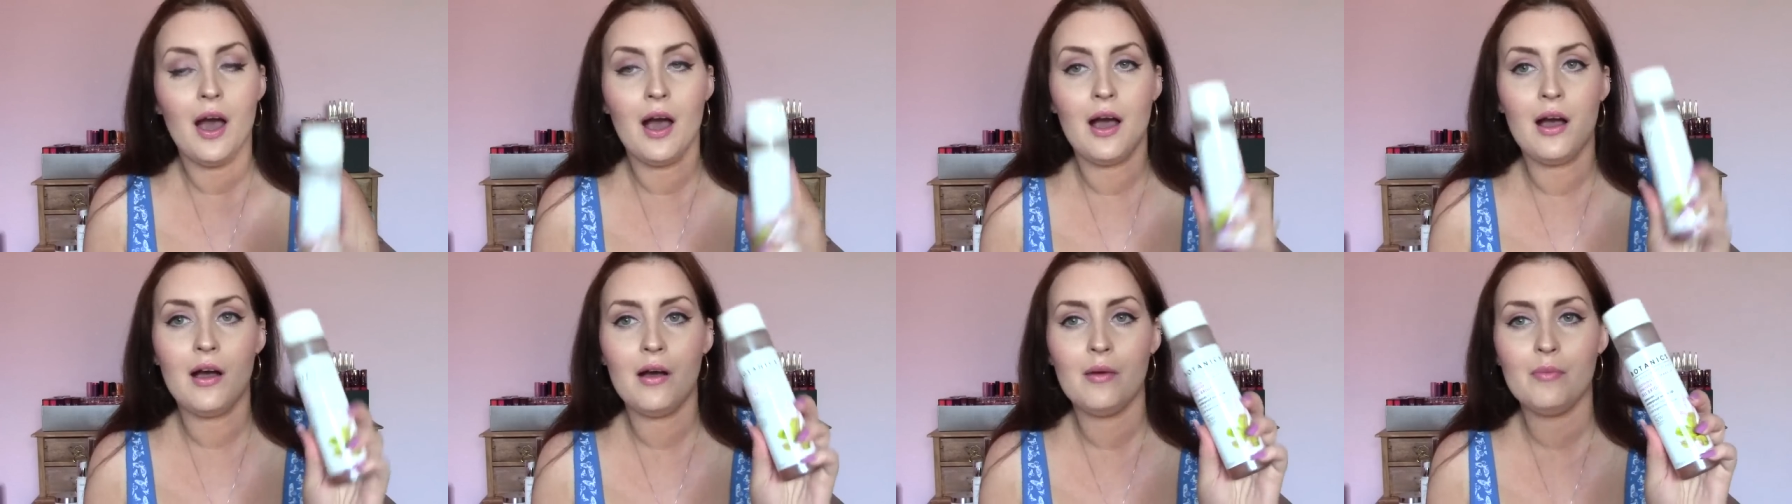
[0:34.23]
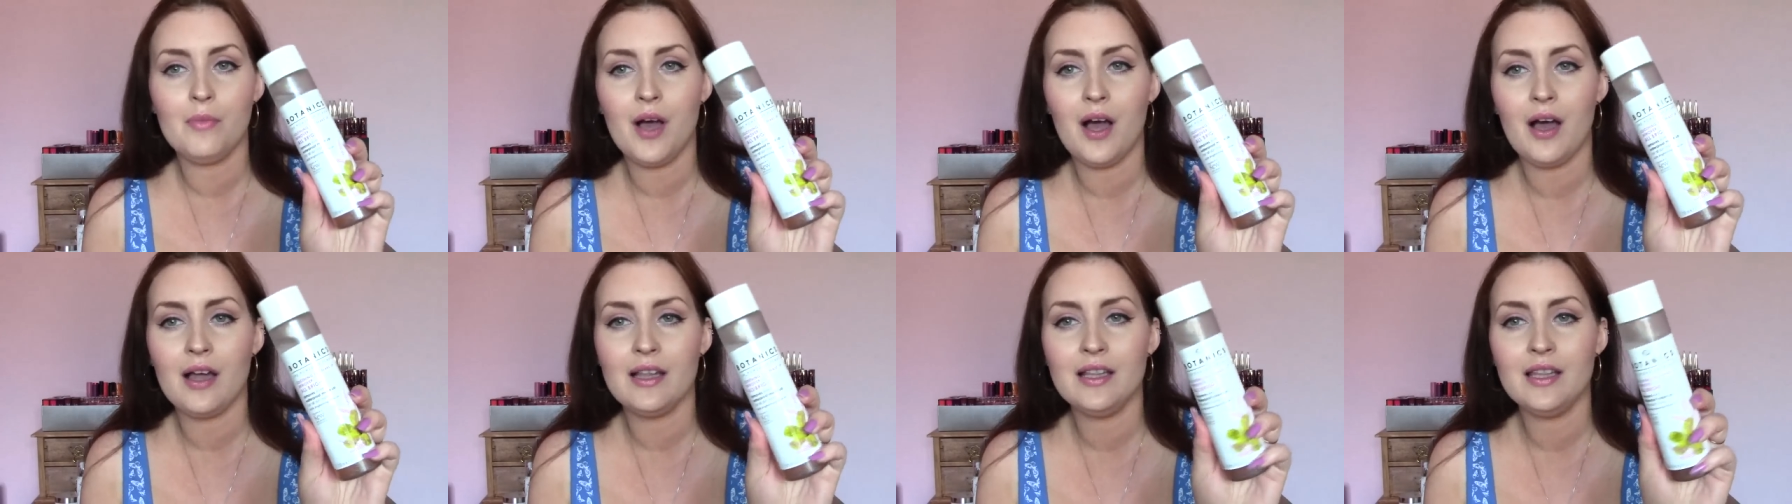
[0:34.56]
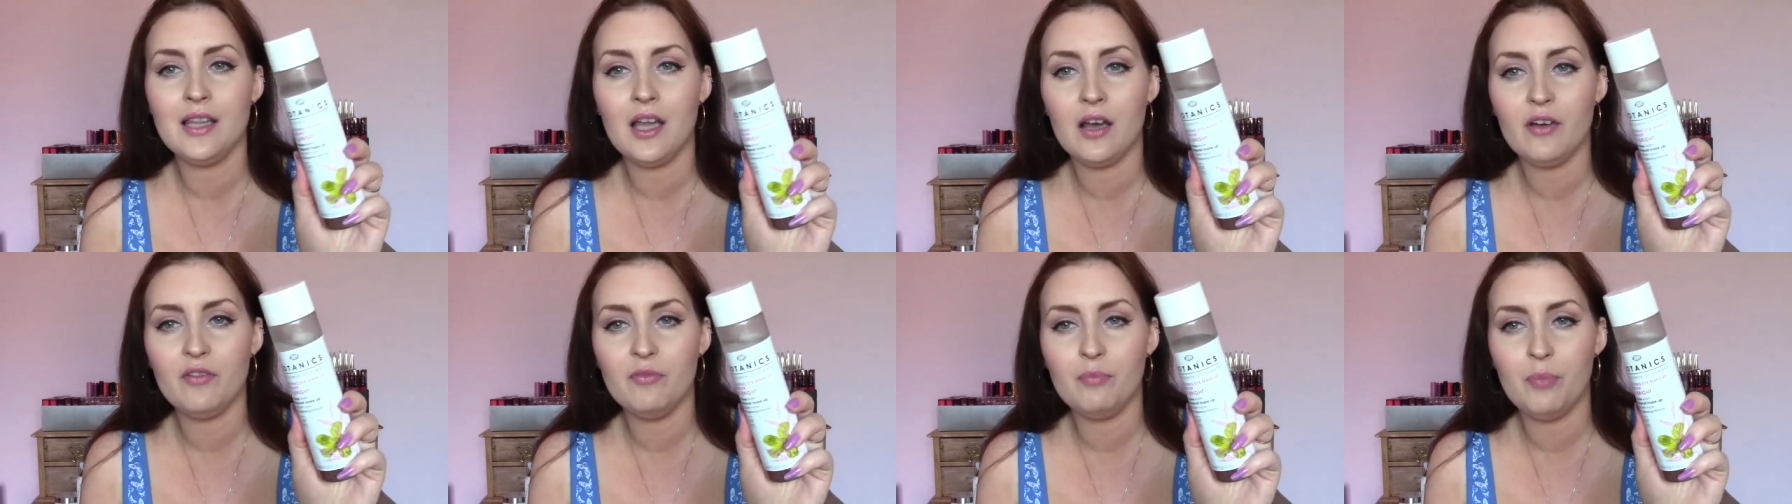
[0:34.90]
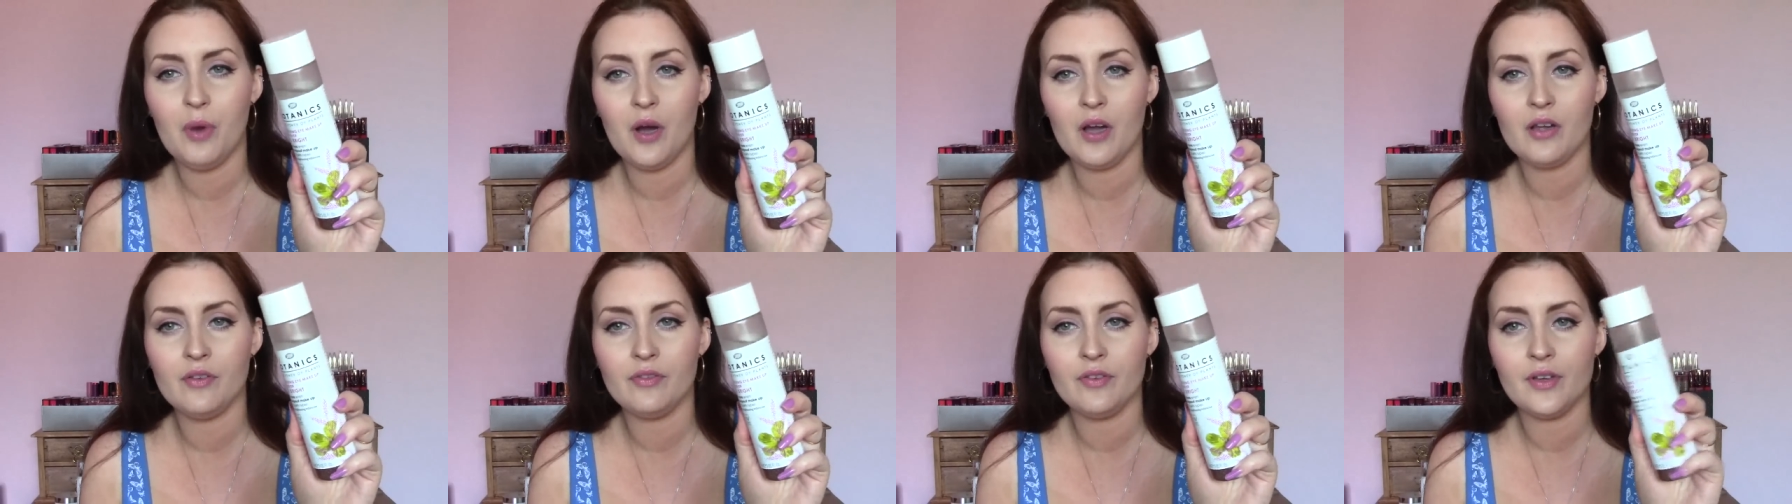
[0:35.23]
Um, I
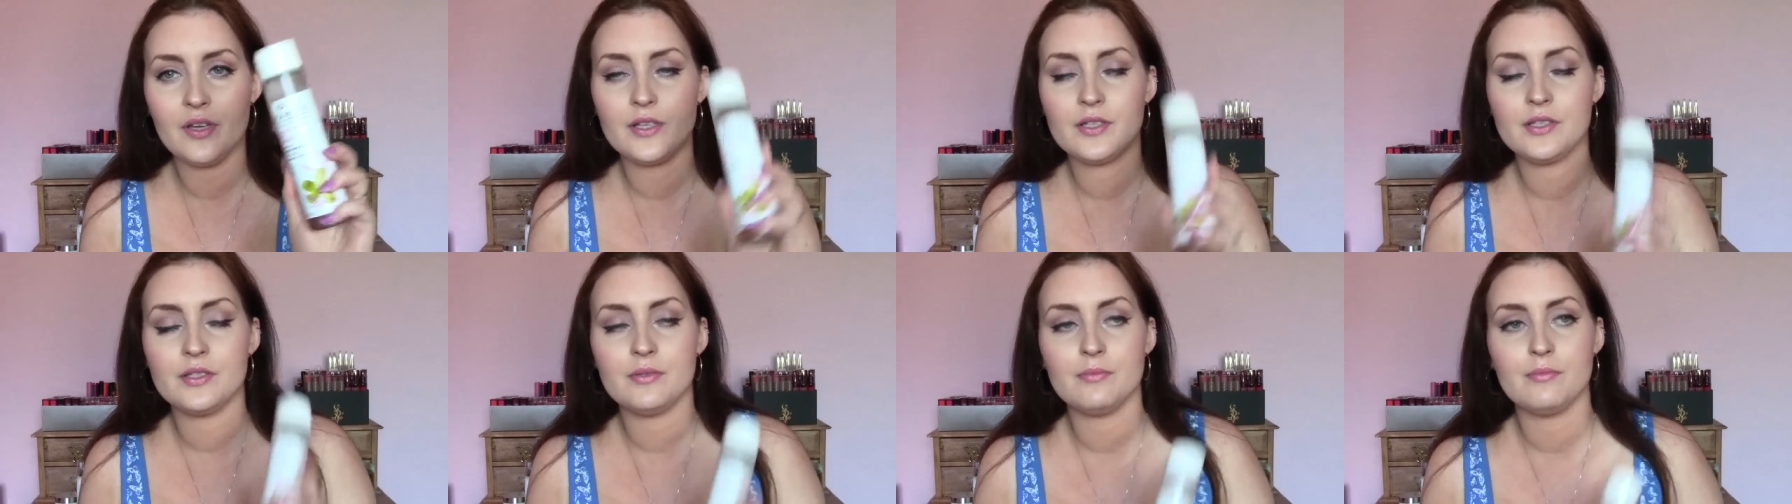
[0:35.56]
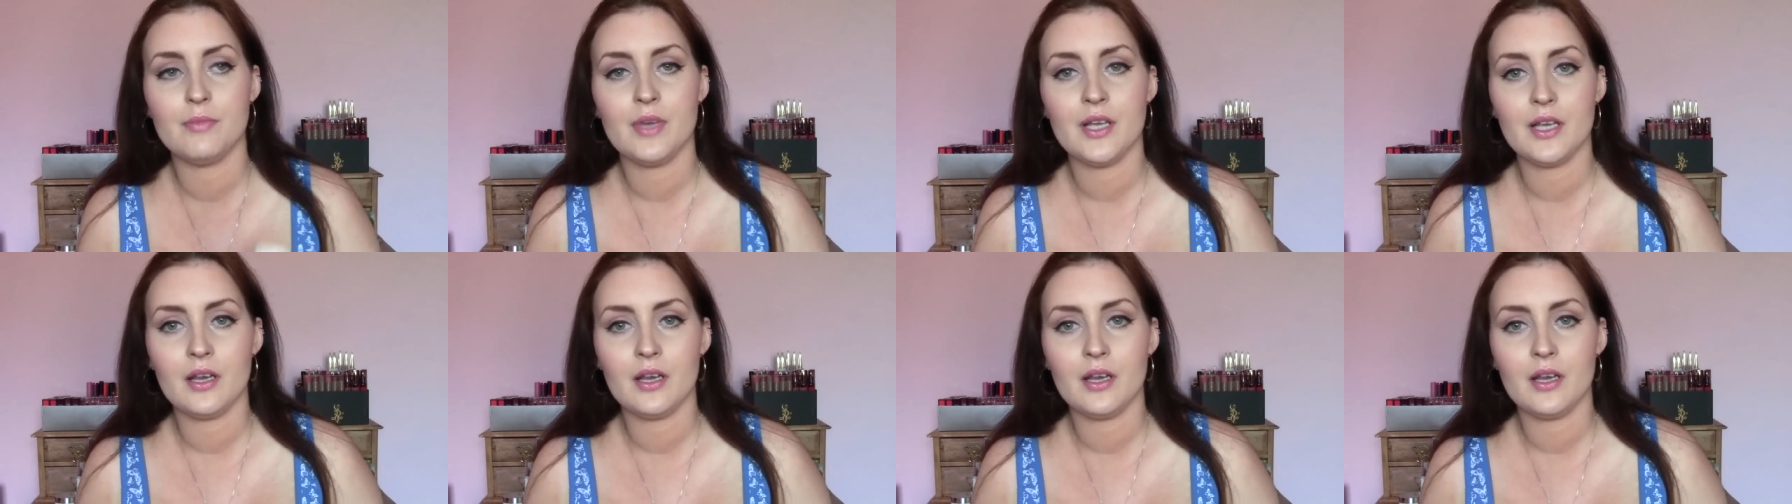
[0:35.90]
love bi-phase